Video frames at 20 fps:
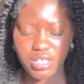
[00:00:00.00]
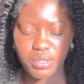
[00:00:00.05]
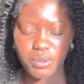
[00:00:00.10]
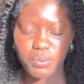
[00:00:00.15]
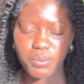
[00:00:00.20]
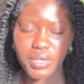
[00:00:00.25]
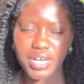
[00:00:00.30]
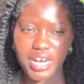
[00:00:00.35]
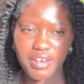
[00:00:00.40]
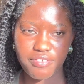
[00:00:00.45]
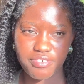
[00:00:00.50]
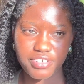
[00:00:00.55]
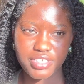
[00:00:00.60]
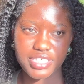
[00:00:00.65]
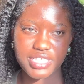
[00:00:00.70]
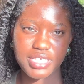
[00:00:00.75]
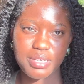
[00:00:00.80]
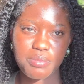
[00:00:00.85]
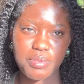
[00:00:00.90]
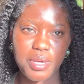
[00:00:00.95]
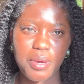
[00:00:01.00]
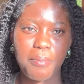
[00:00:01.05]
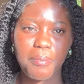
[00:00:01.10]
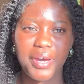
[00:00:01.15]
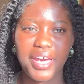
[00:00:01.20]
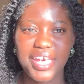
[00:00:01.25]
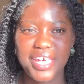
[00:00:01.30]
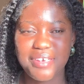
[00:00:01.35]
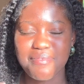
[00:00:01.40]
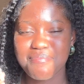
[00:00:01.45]
when I first came here,
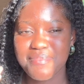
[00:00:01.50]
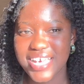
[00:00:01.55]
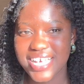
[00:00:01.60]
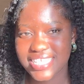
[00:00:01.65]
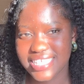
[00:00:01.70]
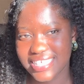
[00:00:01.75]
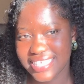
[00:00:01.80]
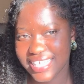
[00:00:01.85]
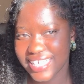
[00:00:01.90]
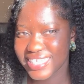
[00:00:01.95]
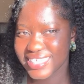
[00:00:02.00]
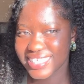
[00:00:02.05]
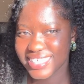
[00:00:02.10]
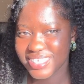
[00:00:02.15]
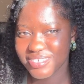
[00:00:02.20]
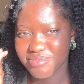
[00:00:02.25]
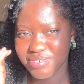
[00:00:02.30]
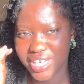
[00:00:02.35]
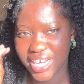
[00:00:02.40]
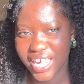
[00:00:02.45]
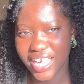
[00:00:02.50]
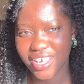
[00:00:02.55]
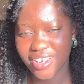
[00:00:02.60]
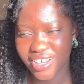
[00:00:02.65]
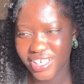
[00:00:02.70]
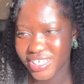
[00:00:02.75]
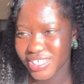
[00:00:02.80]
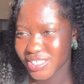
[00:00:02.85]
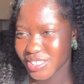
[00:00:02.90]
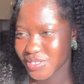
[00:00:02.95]
but it made sense when I
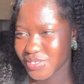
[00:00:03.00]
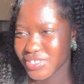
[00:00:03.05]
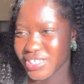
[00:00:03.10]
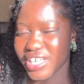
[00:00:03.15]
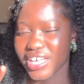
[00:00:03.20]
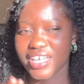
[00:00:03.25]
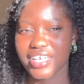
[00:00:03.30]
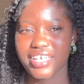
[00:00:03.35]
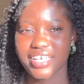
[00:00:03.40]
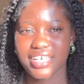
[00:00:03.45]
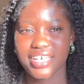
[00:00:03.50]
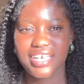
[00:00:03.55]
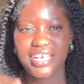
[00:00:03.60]
got into it. Like,